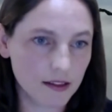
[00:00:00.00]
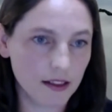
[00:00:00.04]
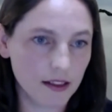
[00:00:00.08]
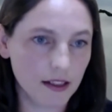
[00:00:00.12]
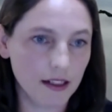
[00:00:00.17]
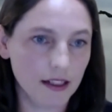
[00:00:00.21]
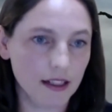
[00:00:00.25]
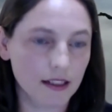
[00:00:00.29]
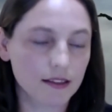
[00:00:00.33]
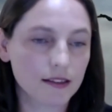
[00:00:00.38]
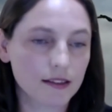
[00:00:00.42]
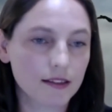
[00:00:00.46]

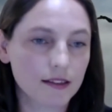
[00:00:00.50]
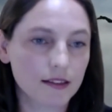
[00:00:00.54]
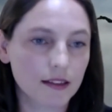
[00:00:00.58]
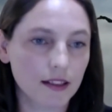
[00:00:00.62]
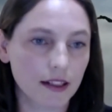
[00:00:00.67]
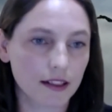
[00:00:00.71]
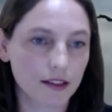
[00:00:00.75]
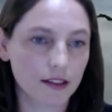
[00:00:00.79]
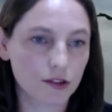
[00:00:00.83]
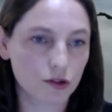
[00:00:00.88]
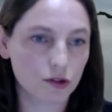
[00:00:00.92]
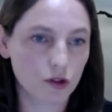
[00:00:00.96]
It's
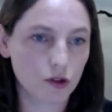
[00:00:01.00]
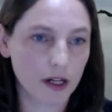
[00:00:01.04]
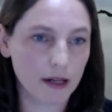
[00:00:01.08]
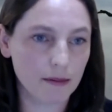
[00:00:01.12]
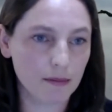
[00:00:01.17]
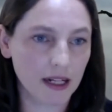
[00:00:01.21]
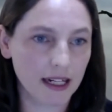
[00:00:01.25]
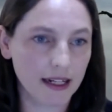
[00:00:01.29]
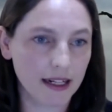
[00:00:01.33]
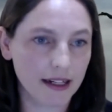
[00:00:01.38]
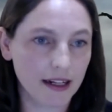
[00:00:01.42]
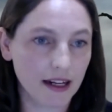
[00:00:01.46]

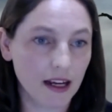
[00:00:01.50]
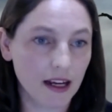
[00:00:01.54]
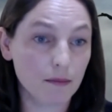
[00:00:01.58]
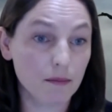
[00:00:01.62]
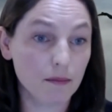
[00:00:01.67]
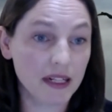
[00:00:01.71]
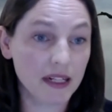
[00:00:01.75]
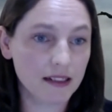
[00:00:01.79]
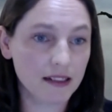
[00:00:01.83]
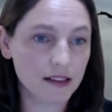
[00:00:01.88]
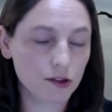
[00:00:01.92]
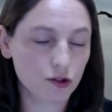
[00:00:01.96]
extremely
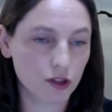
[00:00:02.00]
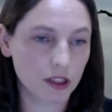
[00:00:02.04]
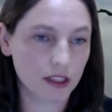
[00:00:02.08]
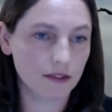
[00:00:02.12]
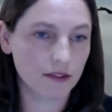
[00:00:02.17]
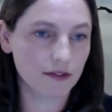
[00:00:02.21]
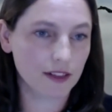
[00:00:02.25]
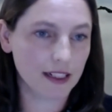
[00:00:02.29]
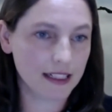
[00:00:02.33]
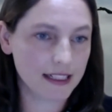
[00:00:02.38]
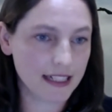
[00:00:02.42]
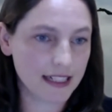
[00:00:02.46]

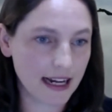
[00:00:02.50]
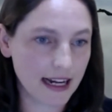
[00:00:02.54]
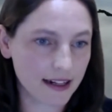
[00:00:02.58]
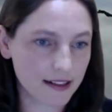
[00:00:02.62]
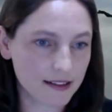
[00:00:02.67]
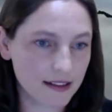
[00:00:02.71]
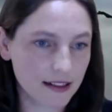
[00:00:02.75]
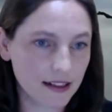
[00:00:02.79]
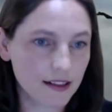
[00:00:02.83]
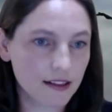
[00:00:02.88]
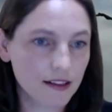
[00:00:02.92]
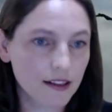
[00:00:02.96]
administratively
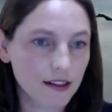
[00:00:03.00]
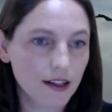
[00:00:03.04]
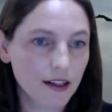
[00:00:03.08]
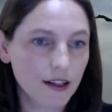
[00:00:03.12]
taxing